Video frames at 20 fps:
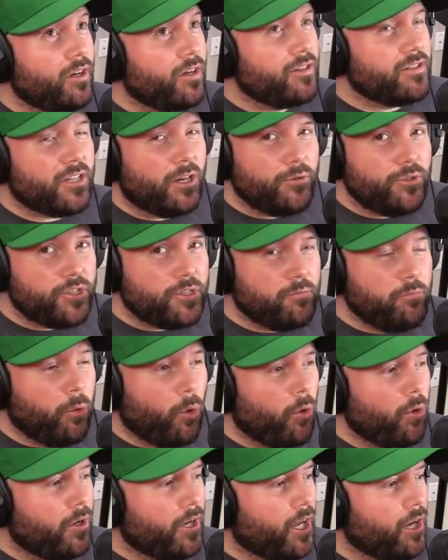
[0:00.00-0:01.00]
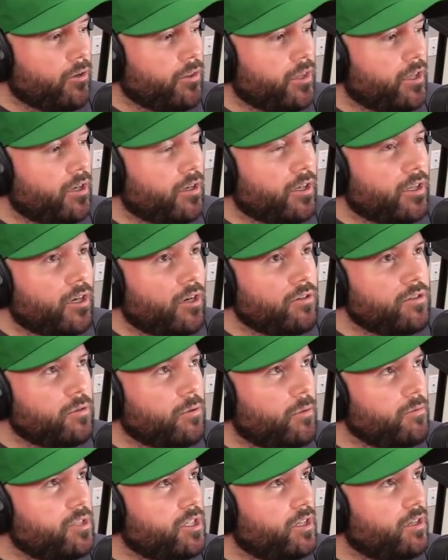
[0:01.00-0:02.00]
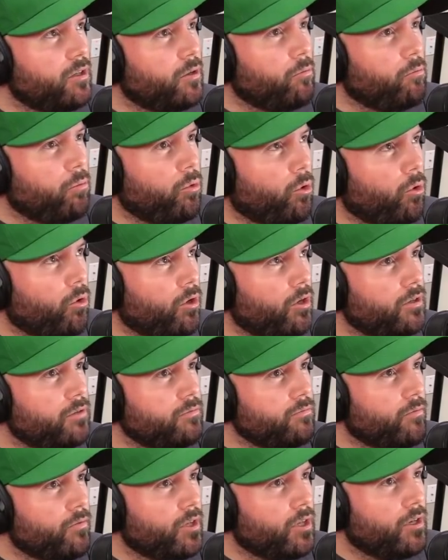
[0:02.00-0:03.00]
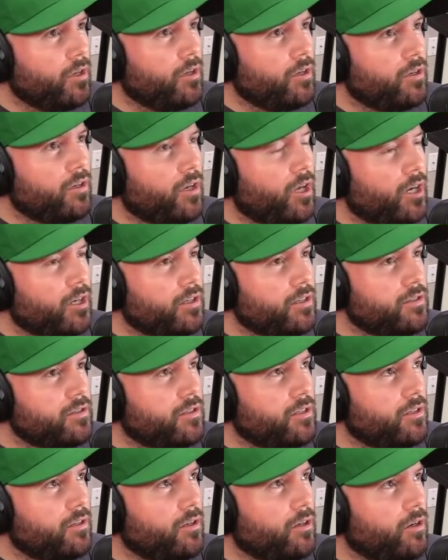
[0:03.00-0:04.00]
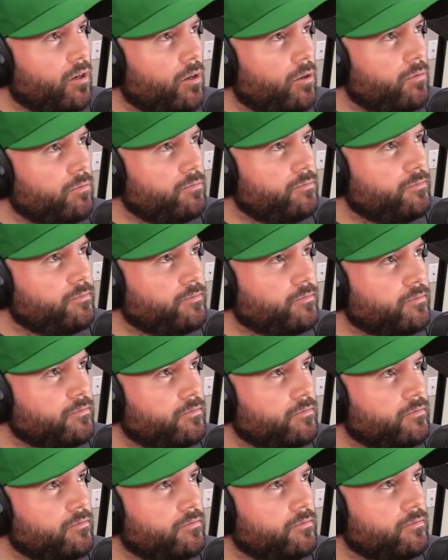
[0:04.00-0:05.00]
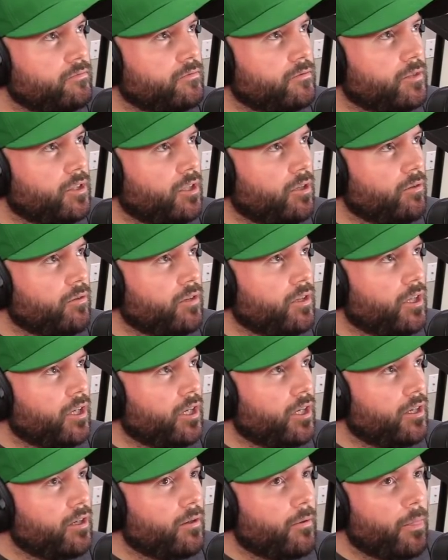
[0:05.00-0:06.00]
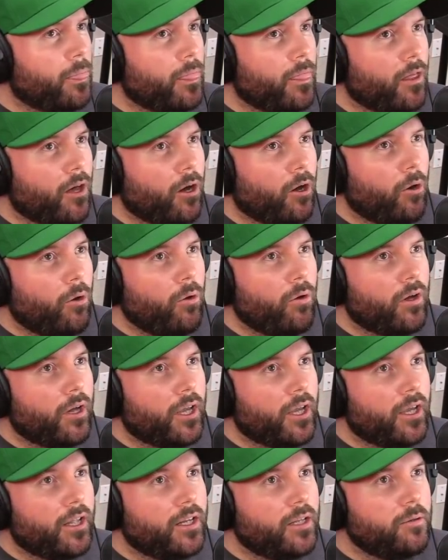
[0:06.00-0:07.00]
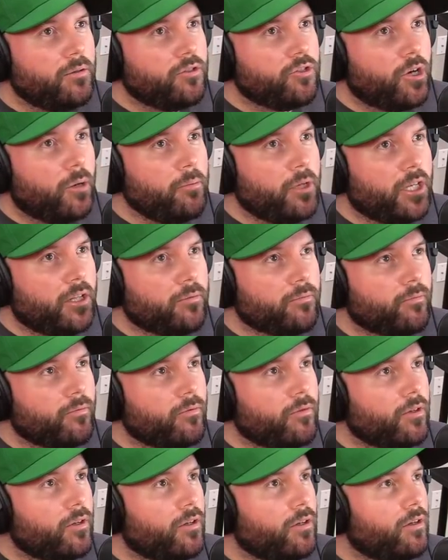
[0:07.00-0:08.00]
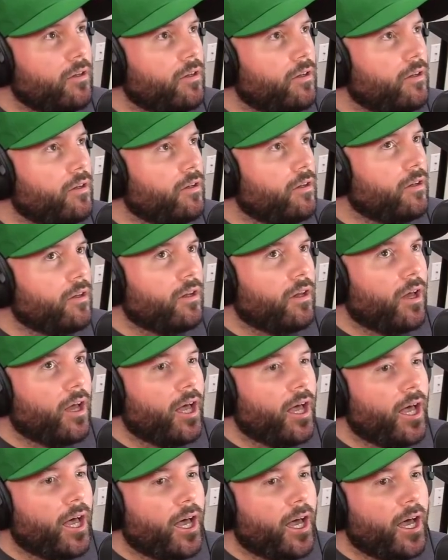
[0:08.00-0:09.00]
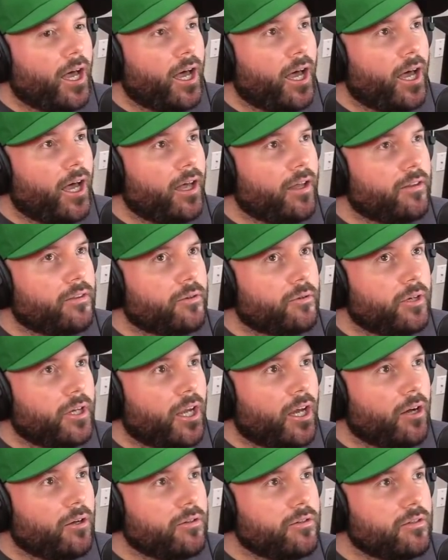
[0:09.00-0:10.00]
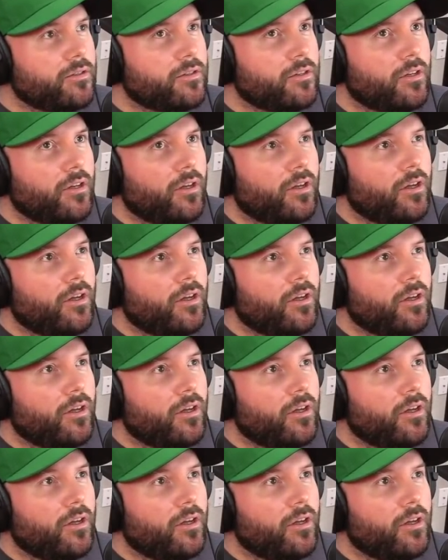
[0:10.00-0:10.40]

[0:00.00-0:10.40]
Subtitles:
Because I was just bored out there, you know? Sometimes you get a little bored. Not going to steal home, I don't think. No. And hit, drive me in. Ah, three outs.